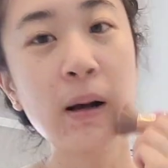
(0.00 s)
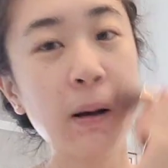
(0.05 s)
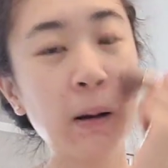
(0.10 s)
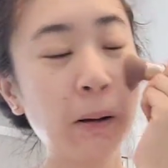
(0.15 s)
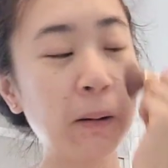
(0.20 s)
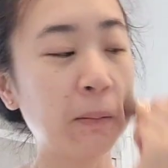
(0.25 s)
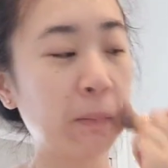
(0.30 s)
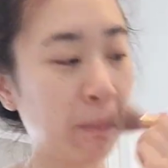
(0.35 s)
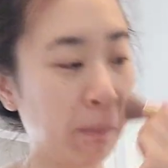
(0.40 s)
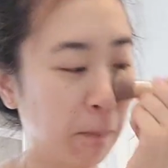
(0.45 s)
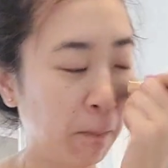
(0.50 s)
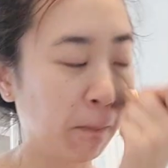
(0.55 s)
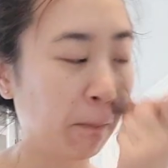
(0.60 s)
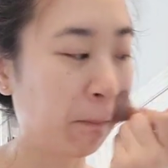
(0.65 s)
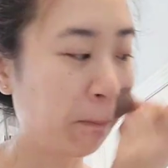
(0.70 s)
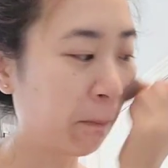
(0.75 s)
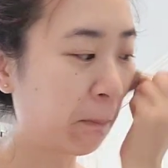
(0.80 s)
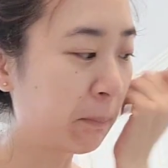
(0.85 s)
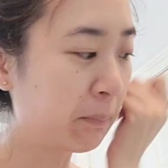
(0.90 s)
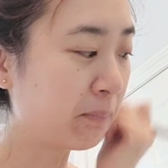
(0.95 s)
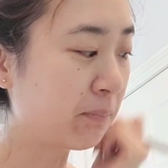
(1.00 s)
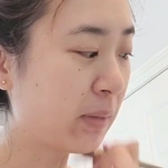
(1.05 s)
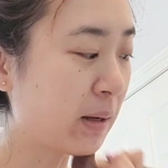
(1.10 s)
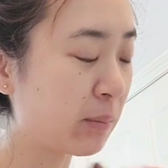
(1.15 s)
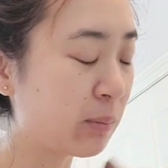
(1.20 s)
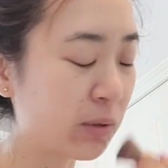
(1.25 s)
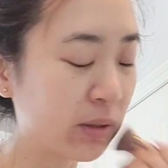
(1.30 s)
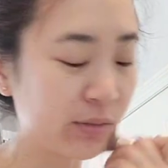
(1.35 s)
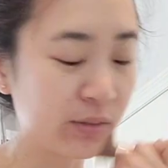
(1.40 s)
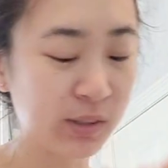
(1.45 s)
Um, my
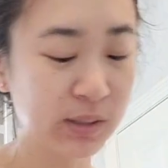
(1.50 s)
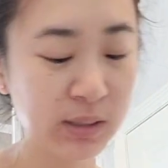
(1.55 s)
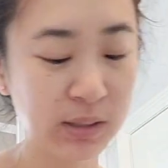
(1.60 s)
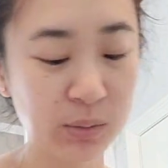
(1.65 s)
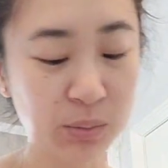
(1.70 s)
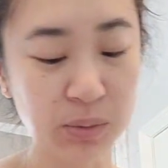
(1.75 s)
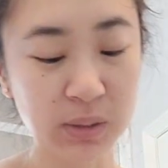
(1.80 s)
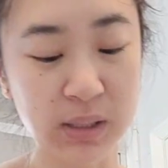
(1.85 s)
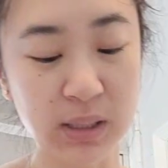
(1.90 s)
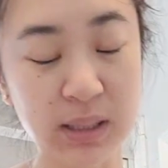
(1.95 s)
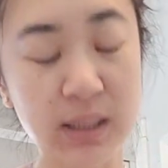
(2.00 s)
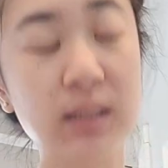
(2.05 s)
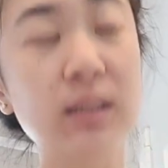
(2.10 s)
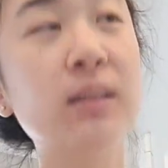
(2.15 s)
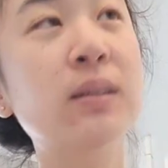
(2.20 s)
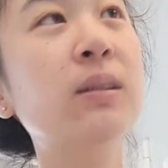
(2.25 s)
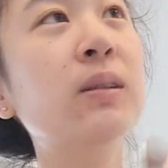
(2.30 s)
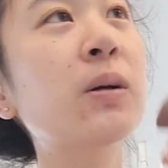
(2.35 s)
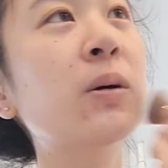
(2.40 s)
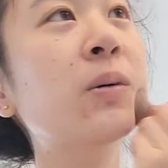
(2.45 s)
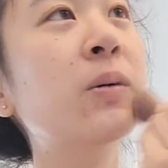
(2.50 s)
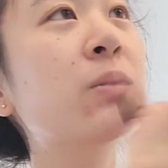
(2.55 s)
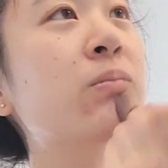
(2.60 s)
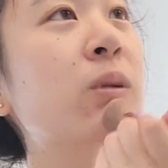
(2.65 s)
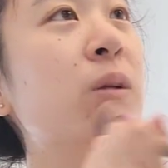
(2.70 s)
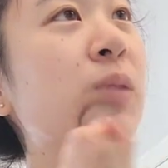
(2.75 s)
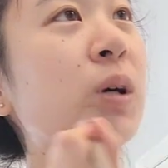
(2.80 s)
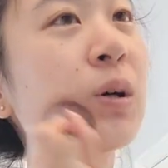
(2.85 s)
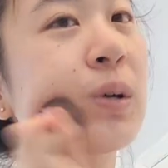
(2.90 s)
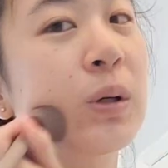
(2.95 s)
preference, which I don't
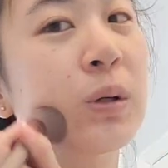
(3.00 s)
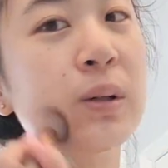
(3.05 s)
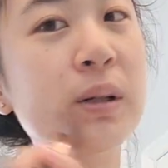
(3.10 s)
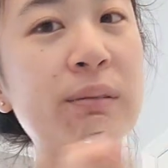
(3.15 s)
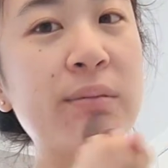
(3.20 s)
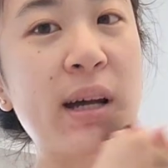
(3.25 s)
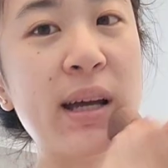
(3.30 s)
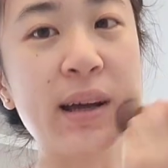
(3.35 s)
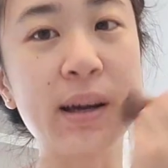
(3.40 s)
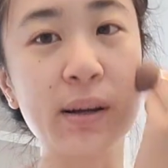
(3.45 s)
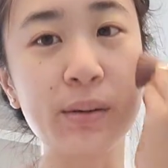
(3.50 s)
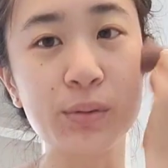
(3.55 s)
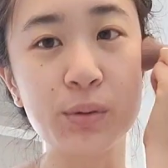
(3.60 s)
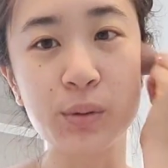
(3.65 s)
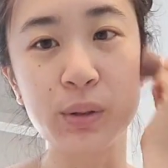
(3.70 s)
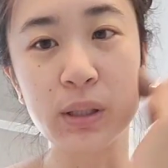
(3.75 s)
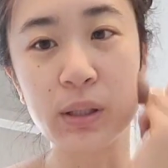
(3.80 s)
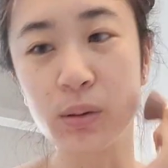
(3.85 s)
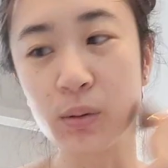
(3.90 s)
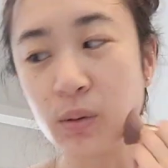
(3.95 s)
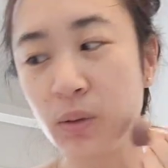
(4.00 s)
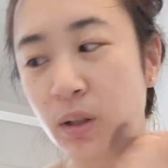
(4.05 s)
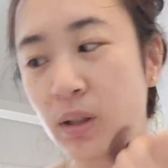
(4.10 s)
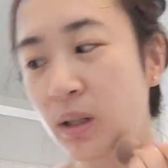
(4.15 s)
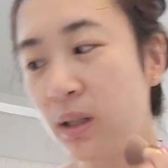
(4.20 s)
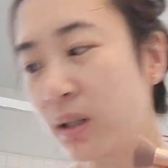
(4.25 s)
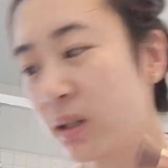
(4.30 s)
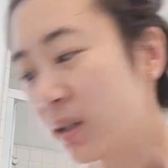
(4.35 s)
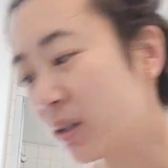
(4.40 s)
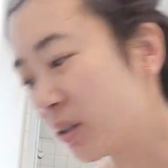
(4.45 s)
know if I have one
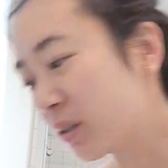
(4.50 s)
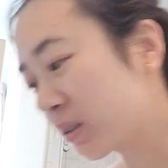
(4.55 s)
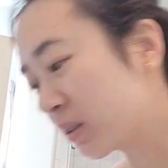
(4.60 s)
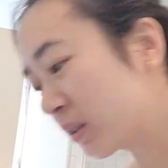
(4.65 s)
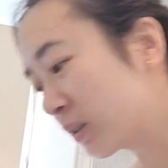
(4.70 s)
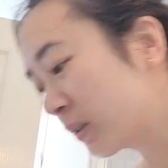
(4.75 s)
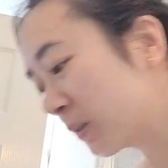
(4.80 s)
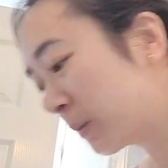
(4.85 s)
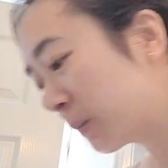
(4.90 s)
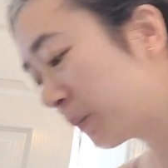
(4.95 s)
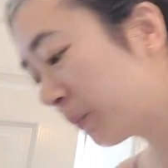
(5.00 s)
here,